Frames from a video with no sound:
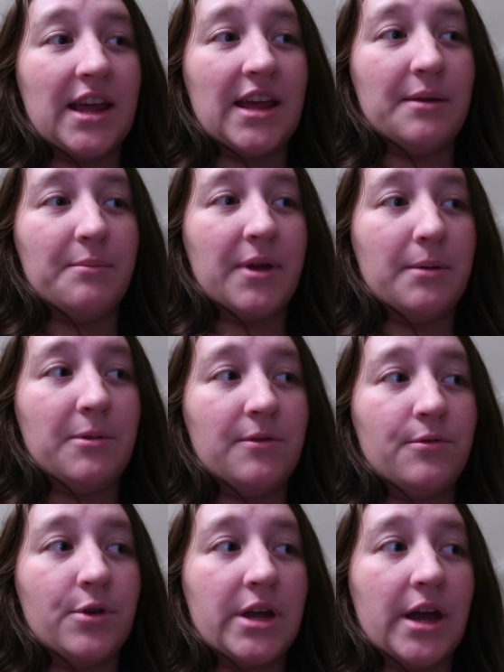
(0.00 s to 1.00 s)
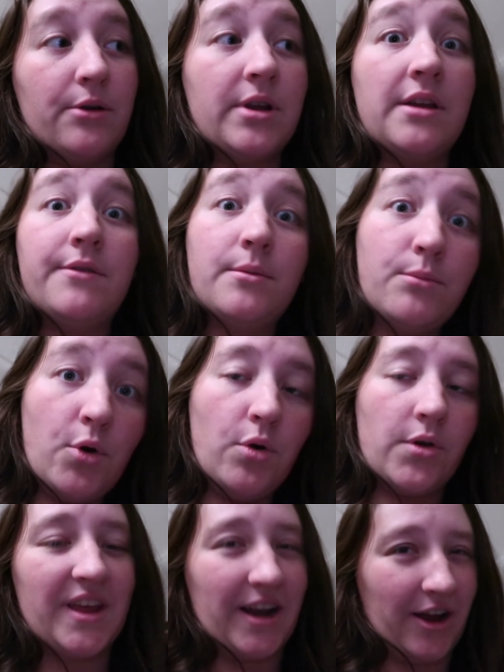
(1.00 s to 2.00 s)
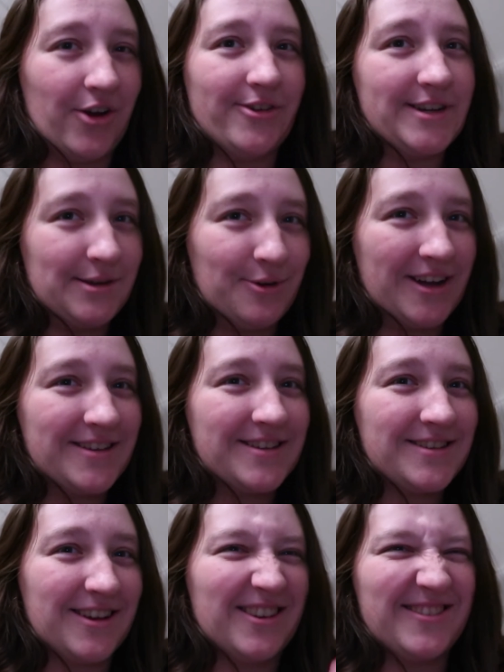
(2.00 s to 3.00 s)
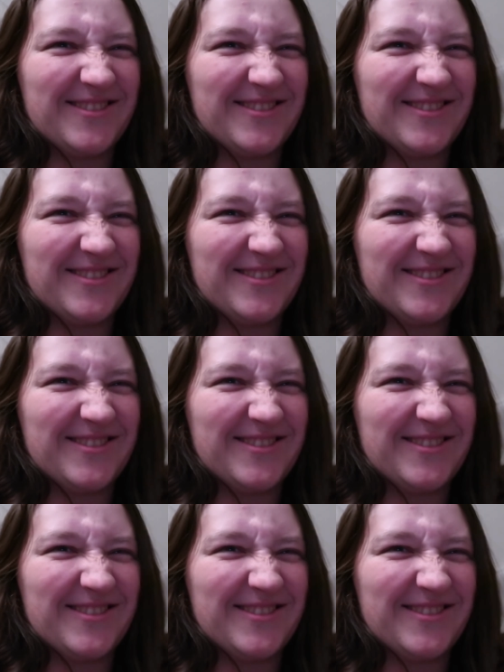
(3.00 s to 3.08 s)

it made me freak out even more than I already was, so.